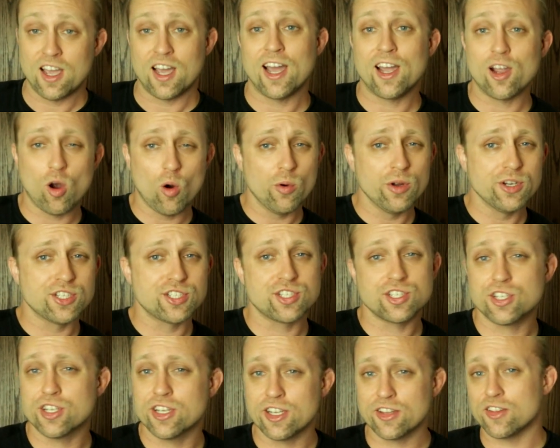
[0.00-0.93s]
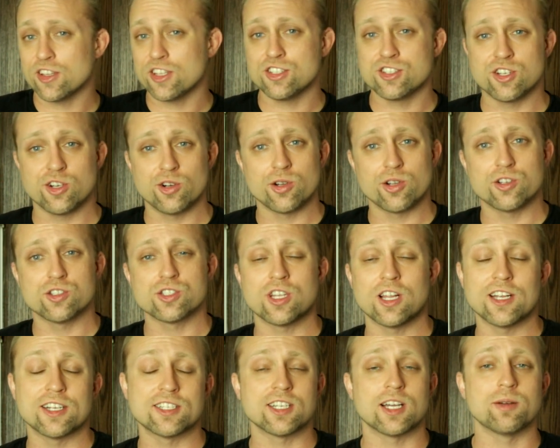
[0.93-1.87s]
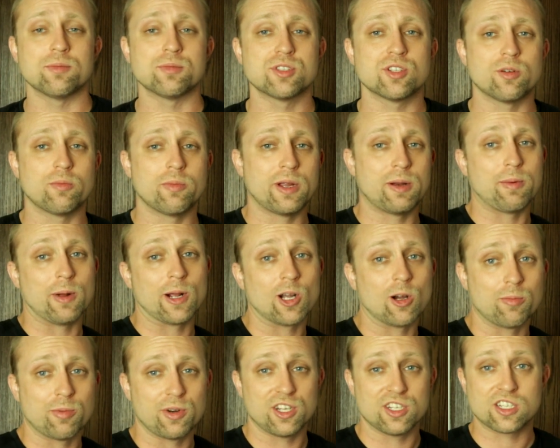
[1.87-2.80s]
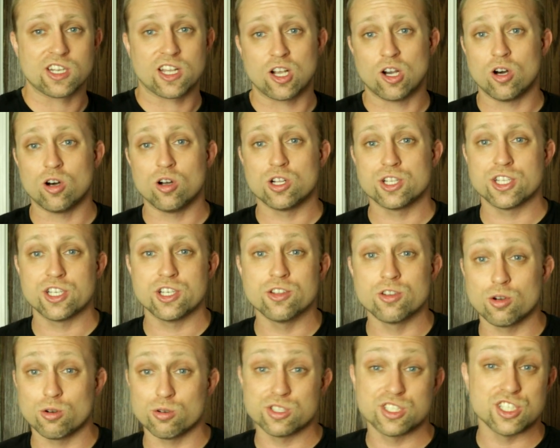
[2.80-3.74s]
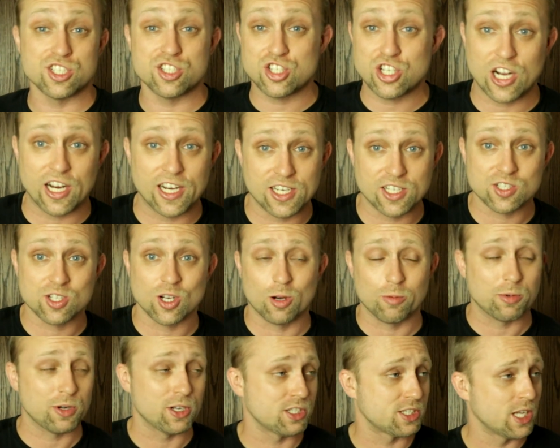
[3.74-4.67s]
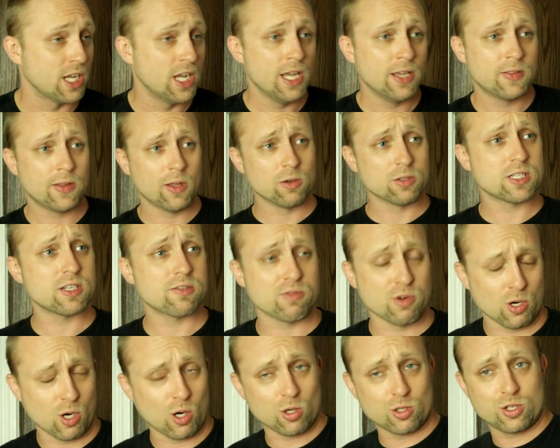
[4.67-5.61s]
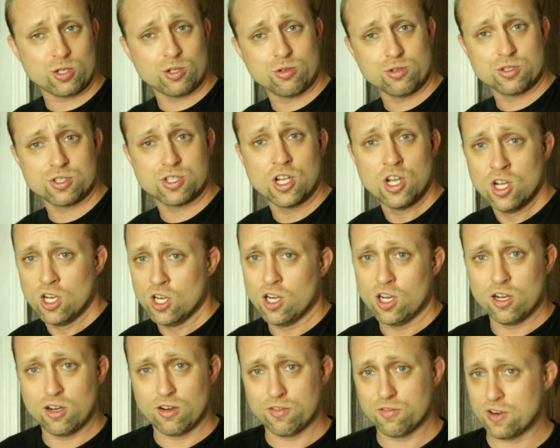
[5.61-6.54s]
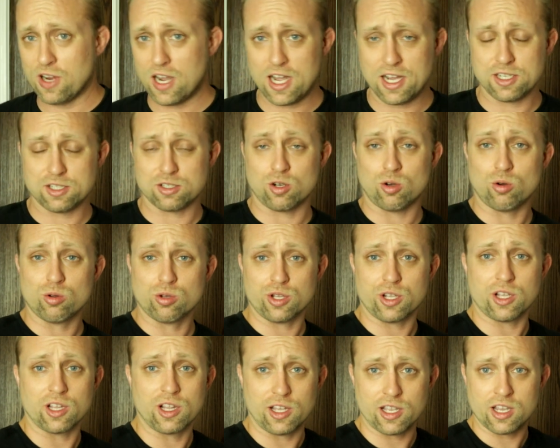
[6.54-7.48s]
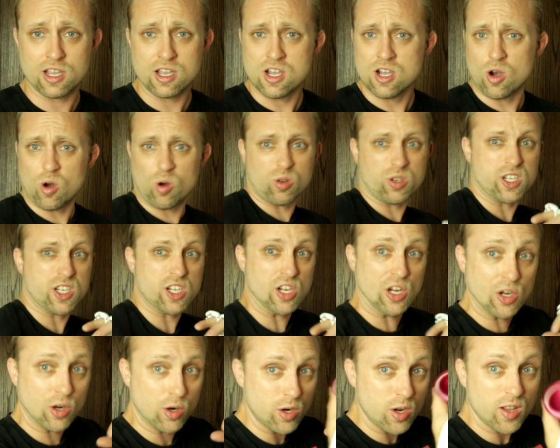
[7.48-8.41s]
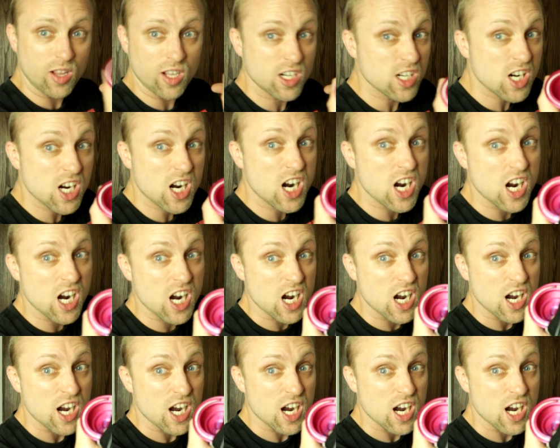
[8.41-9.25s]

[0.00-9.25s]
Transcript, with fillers: I always get these yo-yos, a lot of times they're made by companies like Auldey, they're always these Chinese companies. They always have cartoons of guys holding like, holding a yo-yo like, ah!